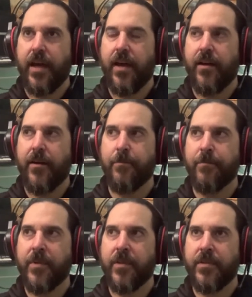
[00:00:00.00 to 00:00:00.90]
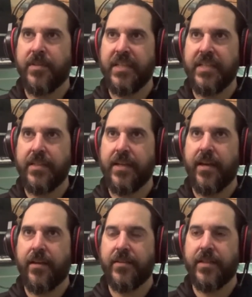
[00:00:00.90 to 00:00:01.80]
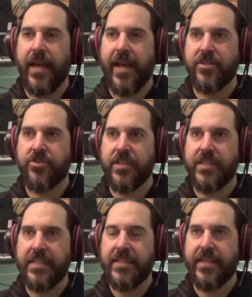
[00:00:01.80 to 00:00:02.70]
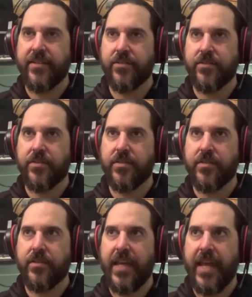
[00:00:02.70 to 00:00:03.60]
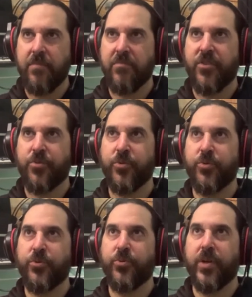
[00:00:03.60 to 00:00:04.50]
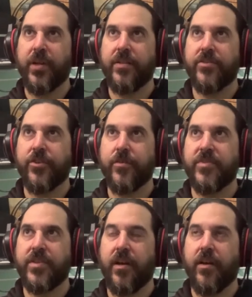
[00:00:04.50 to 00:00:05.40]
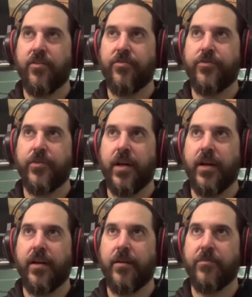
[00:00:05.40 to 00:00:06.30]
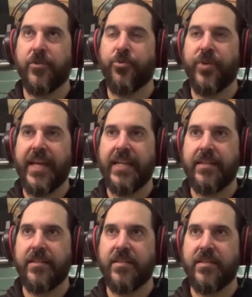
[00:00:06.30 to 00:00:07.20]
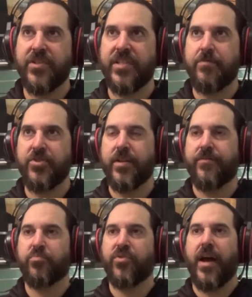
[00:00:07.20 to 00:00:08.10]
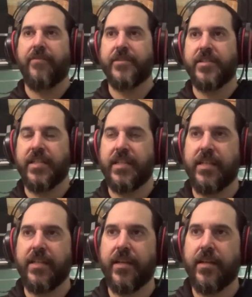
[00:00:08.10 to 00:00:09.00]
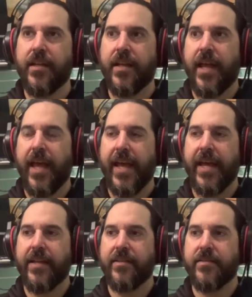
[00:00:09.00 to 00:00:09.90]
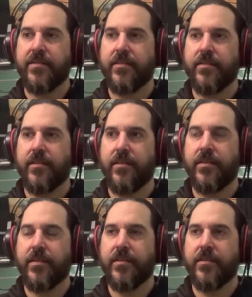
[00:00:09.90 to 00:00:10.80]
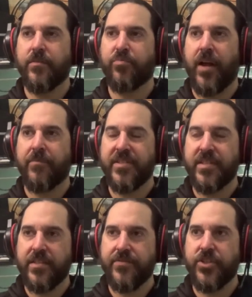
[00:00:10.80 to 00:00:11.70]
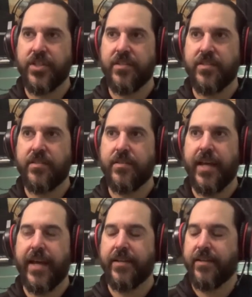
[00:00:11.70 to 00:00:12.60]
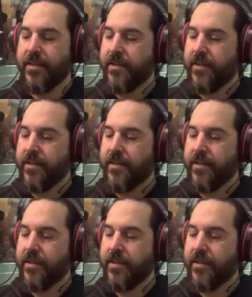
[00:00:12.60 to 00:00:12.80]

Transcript: the extra details came through in terms of creating this perception of a prophecy and the prophecies of Jesus that